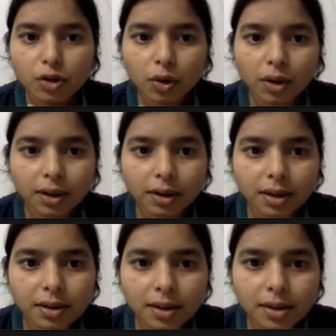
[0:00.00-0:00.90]
Okay,
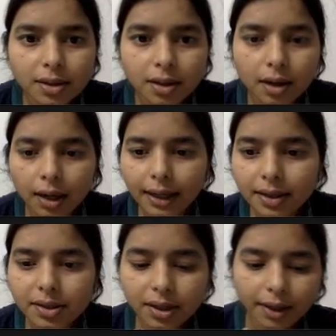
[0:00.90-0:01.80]
so
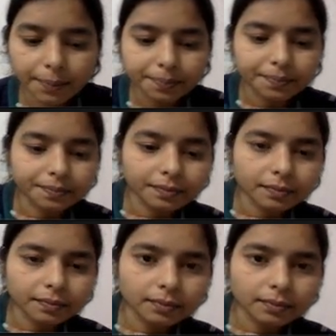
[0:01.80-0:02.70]
this is let us
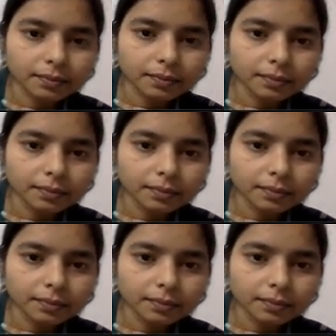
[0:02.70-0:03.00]
see